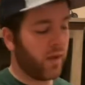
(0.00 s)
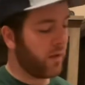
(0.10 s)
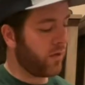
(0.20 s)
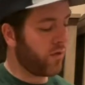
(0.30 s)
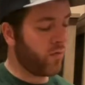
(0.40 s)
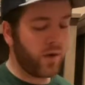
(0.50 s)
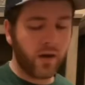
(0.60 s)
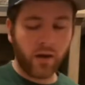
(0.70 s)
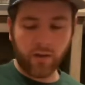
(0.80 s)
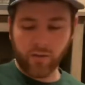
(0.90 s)

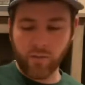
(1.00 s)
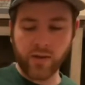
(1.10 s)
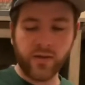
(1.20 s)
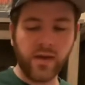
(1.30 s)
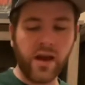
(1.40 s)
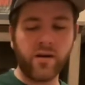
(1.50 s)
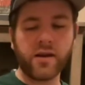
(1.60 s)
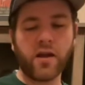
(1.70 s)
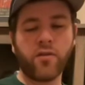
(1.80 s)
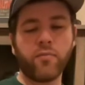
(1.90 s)
squeeze the air
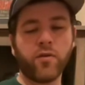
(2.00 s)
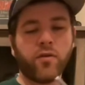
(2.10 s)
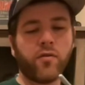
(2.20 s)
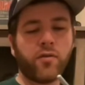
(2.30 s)
down the balloon.